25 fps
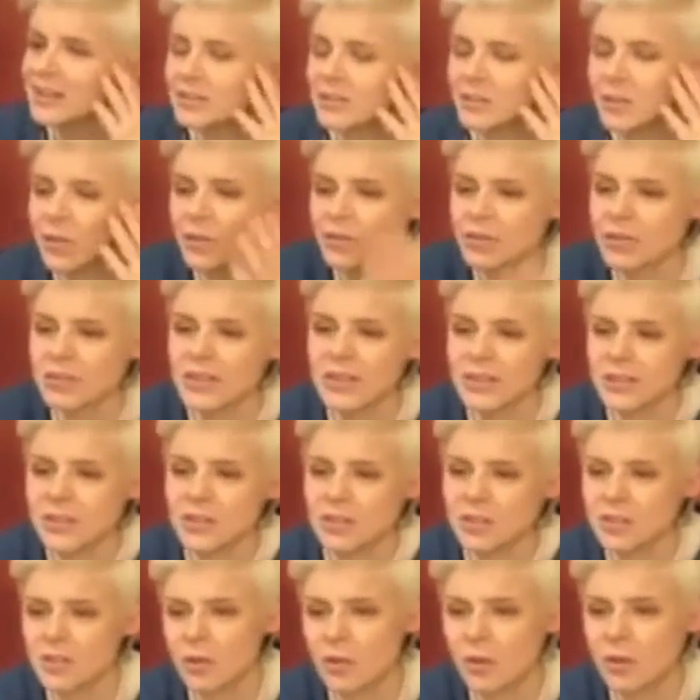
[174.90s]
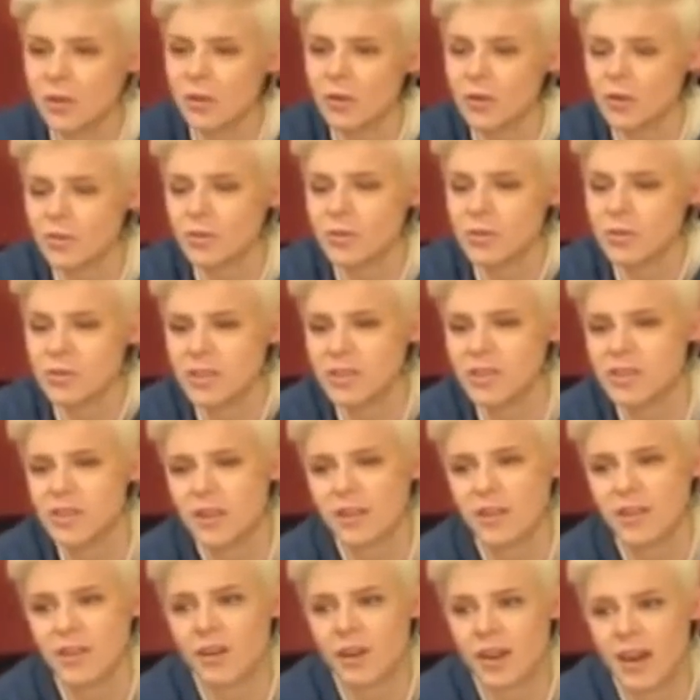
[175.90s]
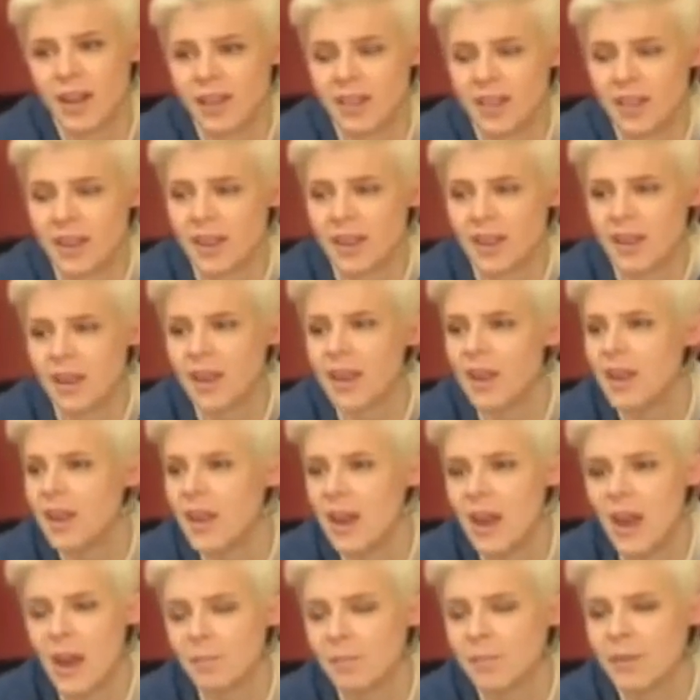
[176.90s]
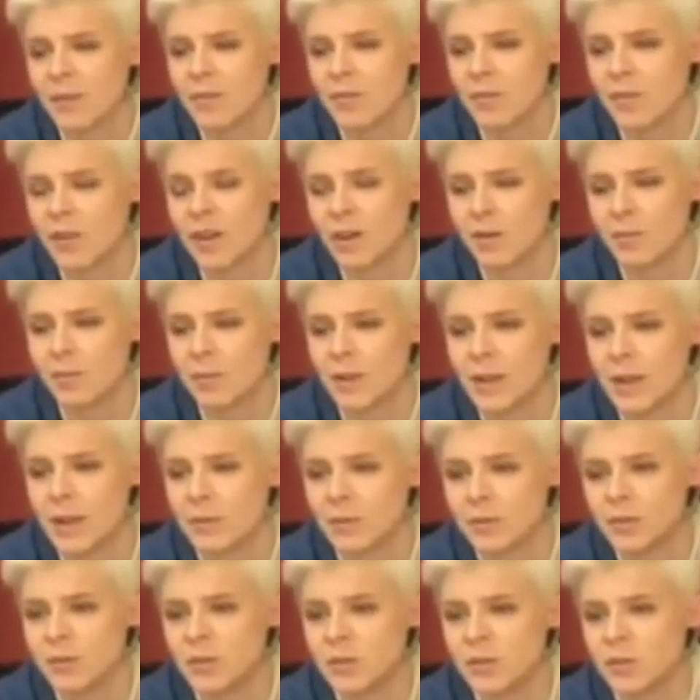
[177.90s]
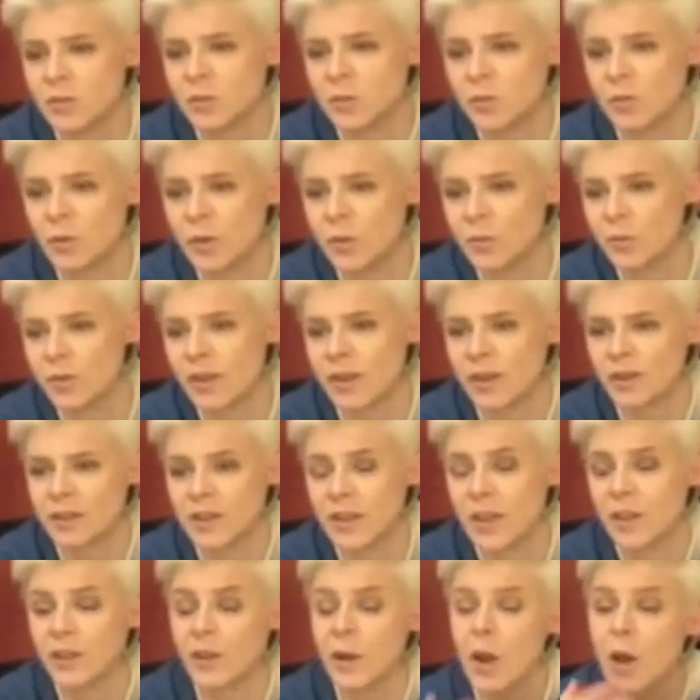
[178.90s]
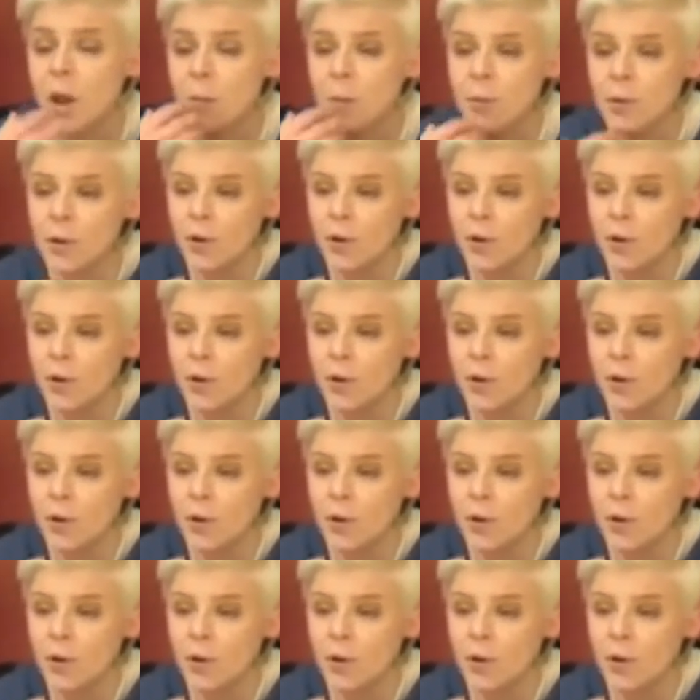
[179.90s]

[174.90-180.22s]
So those things are so close to each other, and I think I'm never going to be able to do one without the other. But